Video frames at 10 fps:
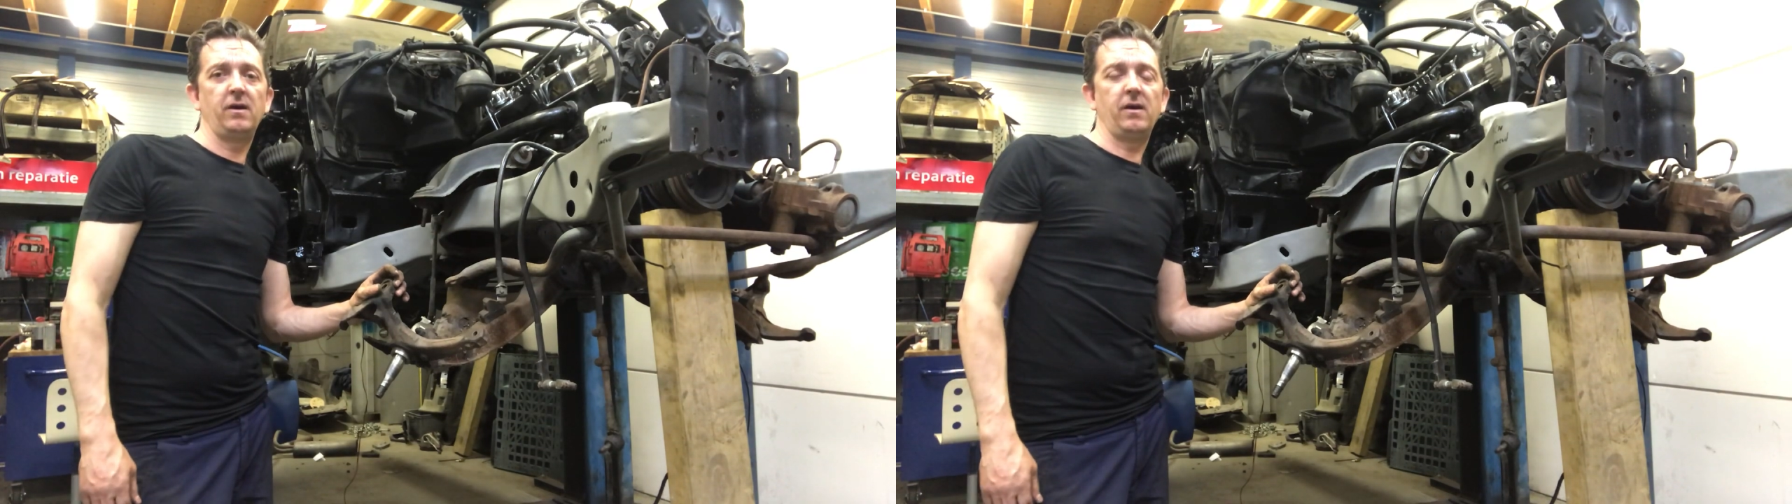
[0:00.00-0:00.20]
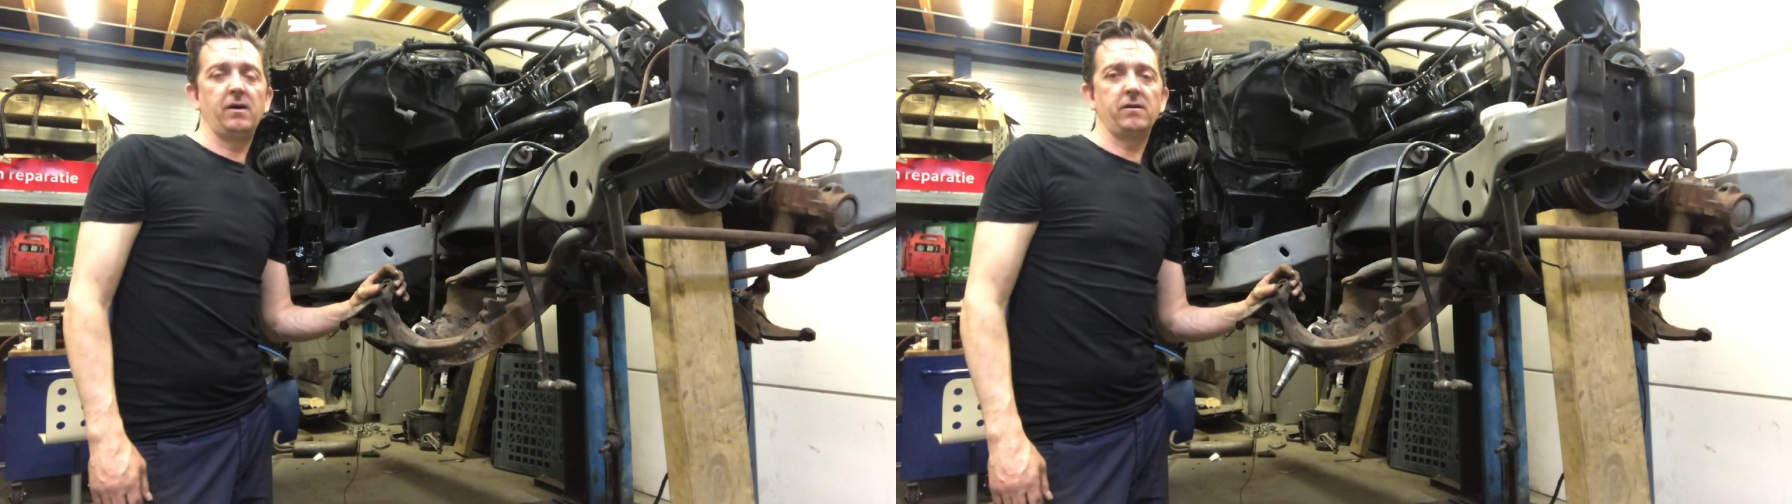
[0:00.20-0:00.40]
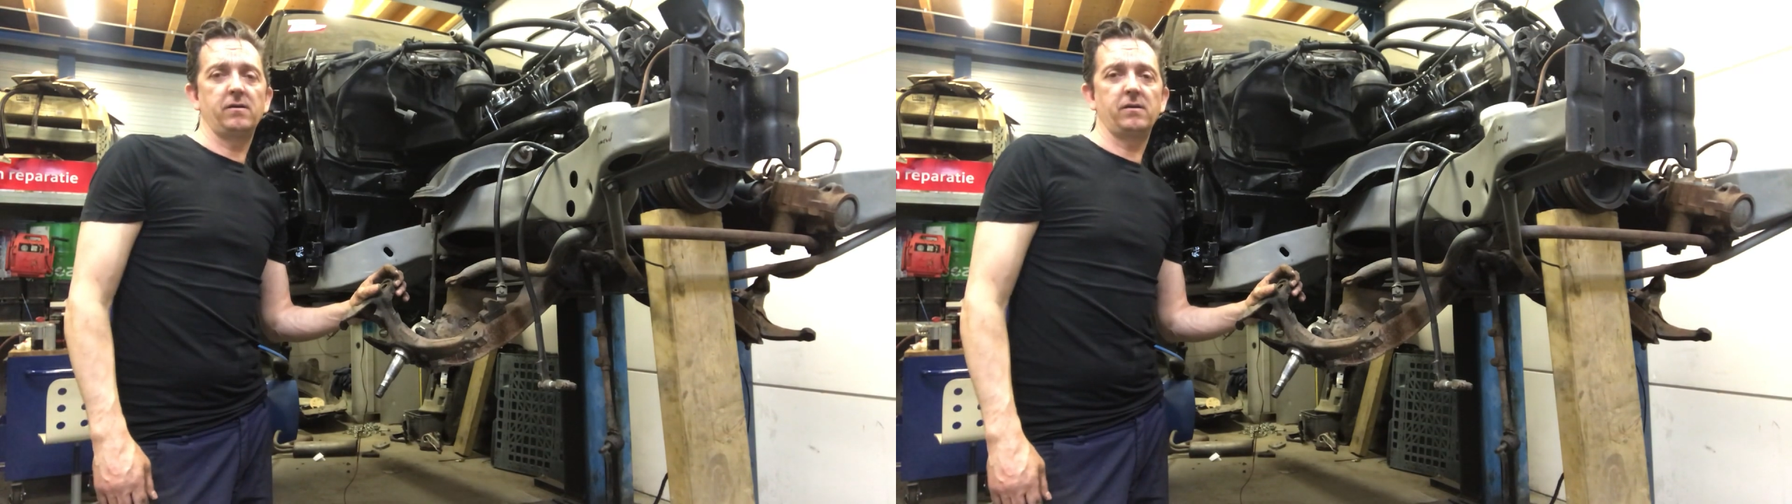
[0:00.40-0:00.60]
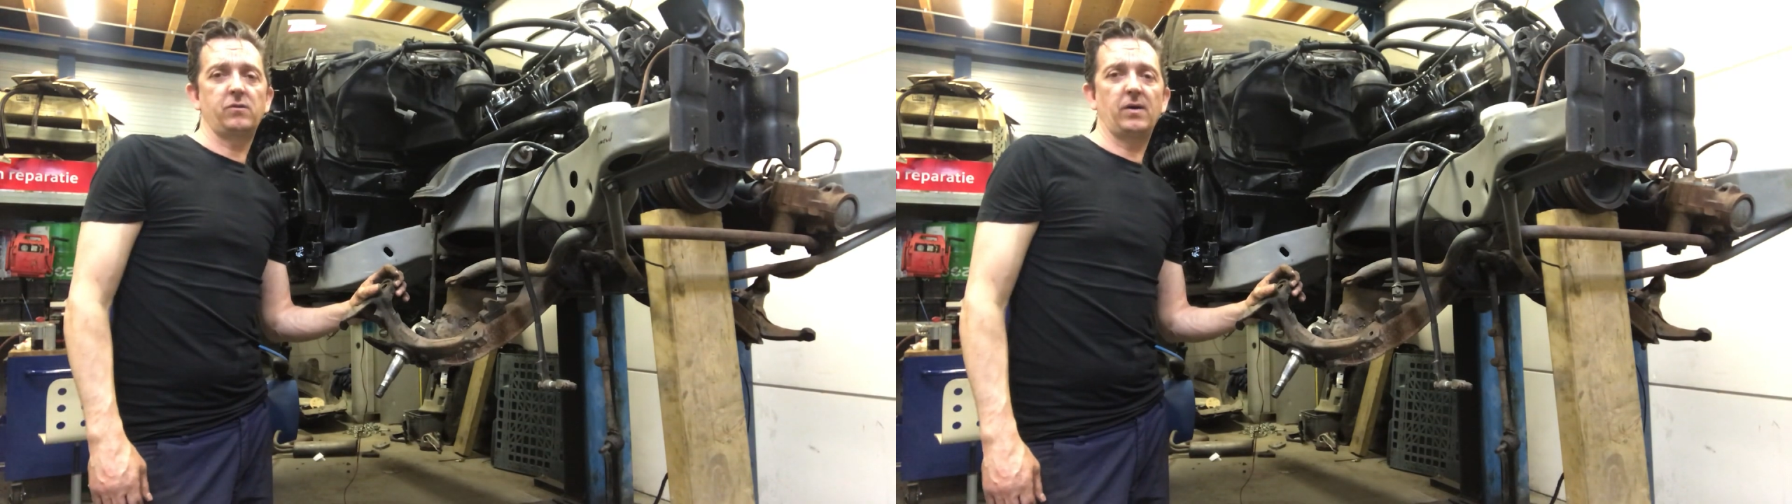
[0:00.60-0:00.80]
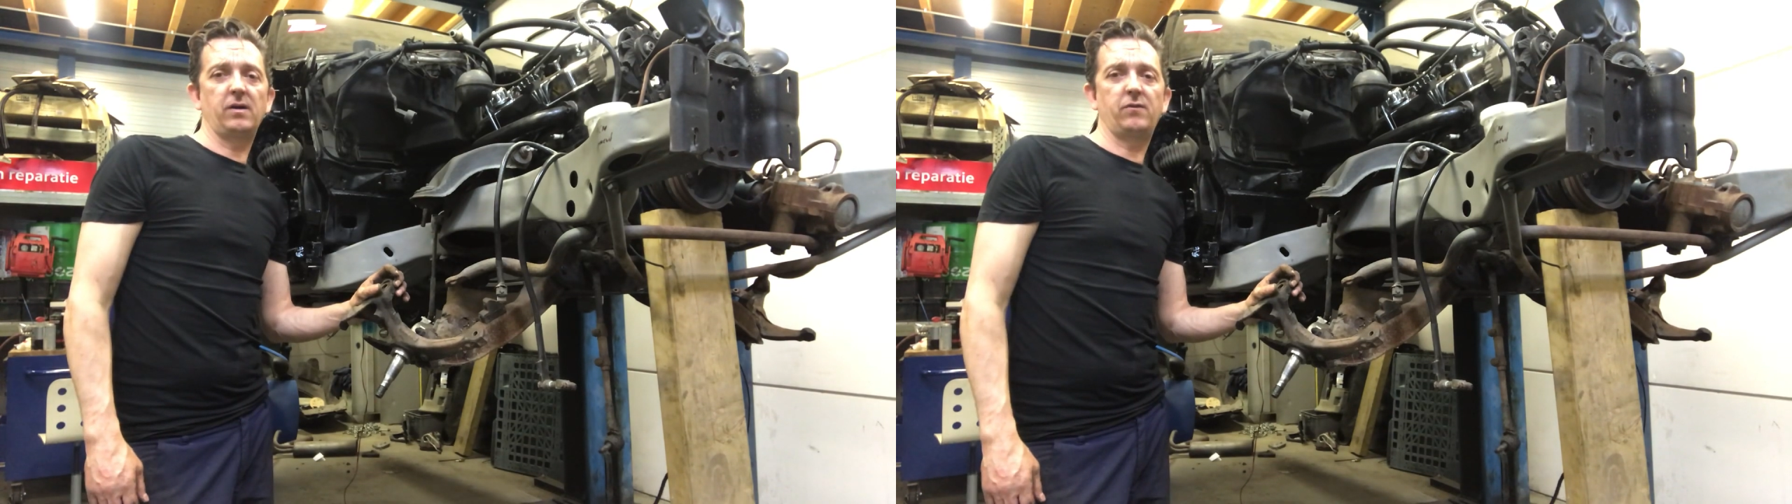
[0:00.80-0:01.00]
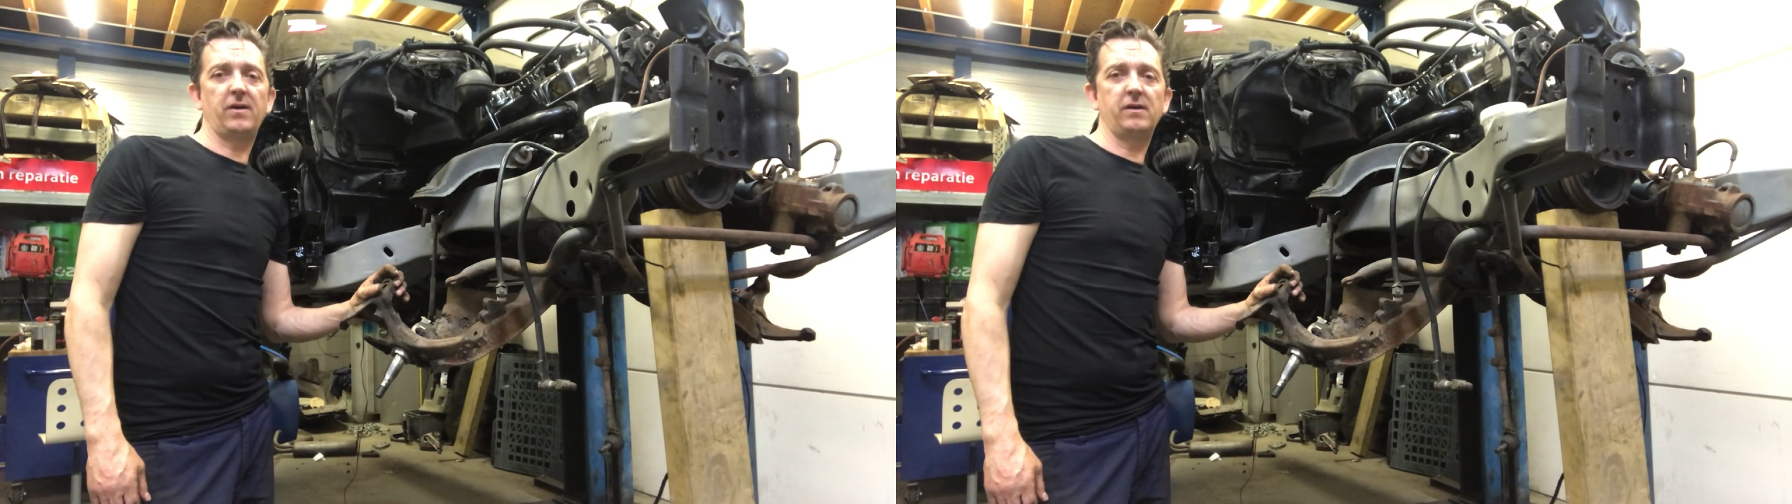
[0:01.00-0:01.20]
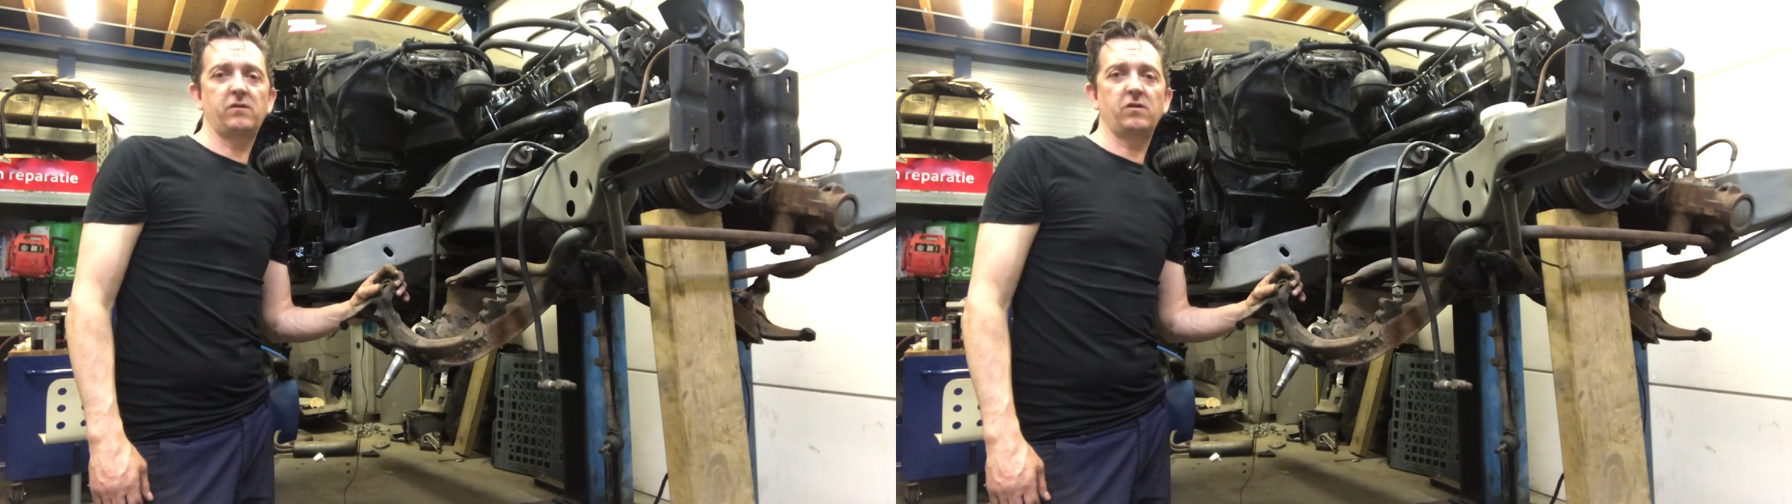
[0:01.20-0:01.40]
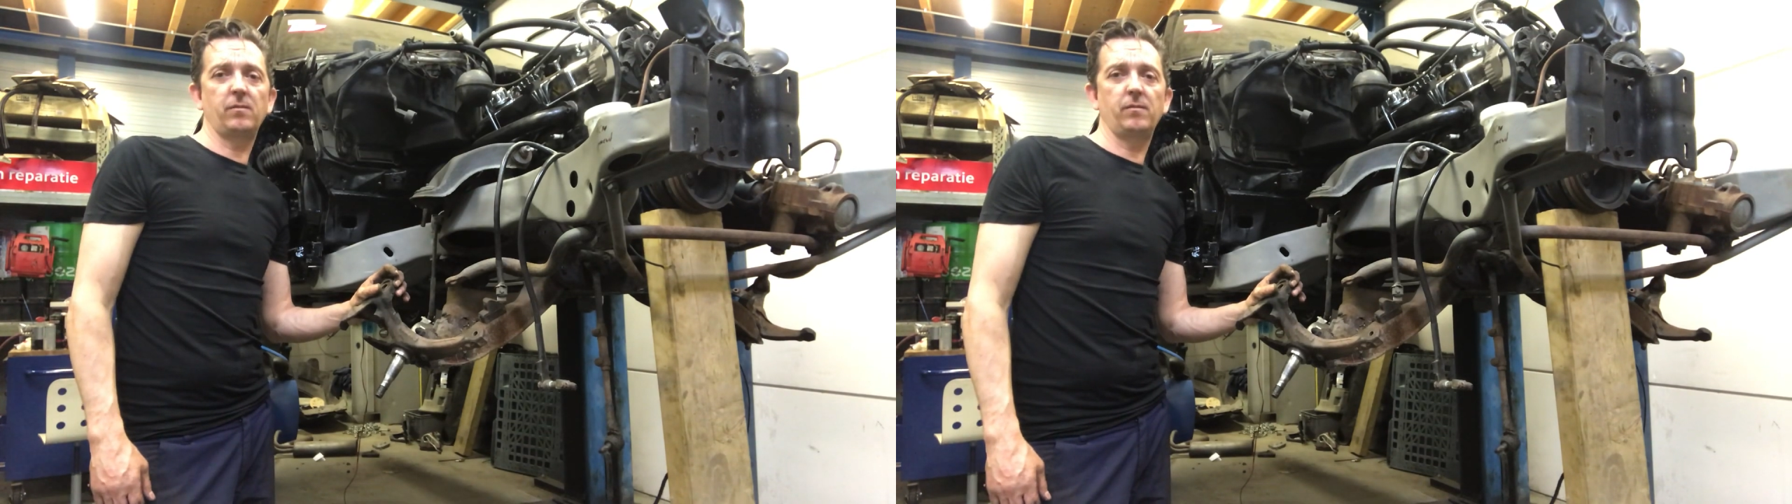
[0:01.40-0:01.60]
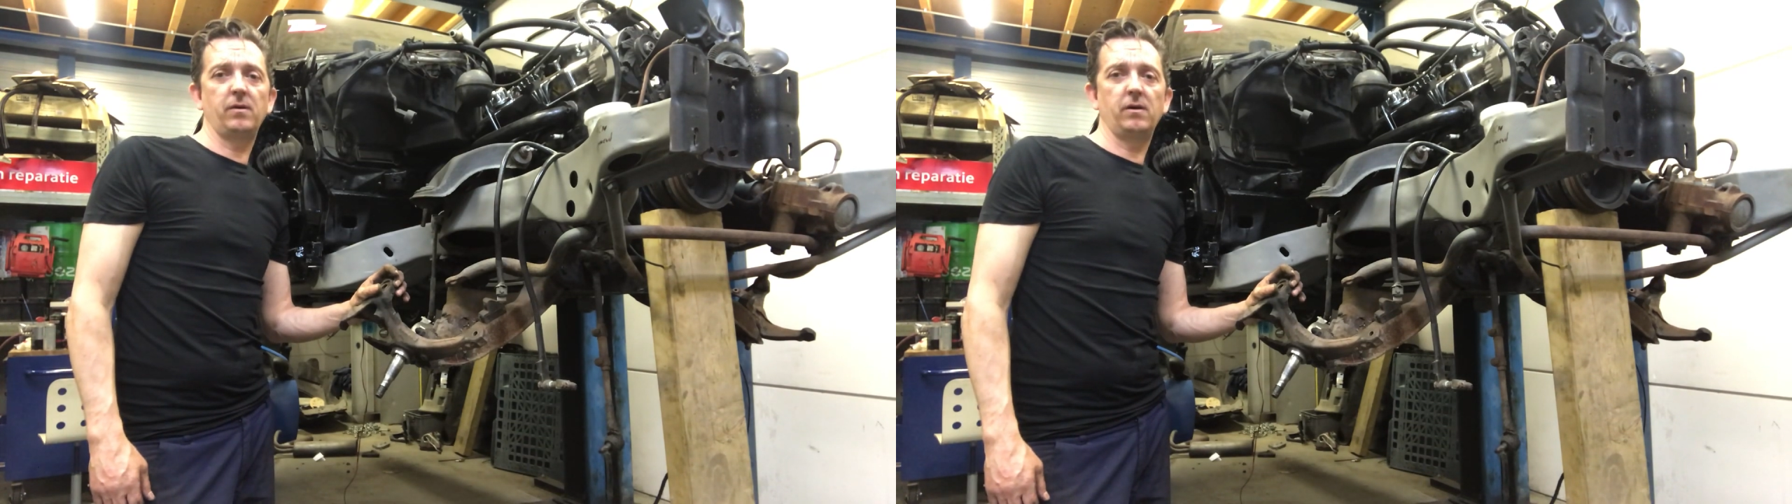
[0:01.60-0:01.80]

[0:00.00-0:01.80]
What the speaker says: and try to find some